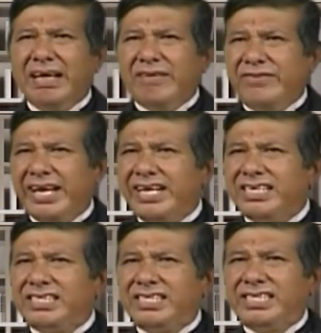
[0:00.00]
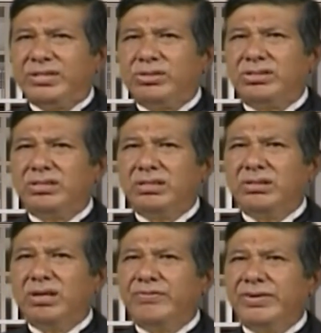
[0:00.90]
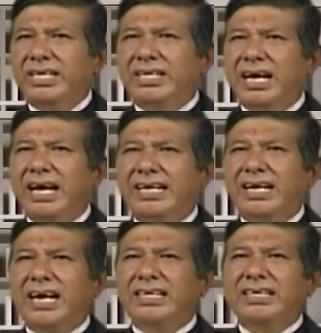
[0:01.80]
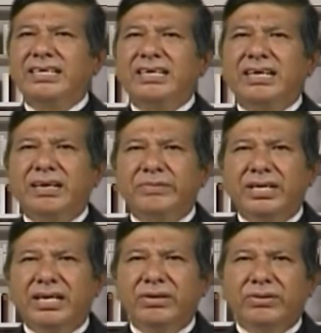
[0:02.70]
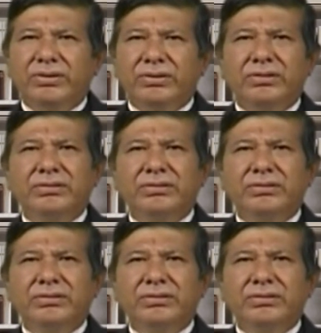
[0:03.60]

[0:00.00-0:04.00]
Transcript: Various statutes of India regarding criminal law,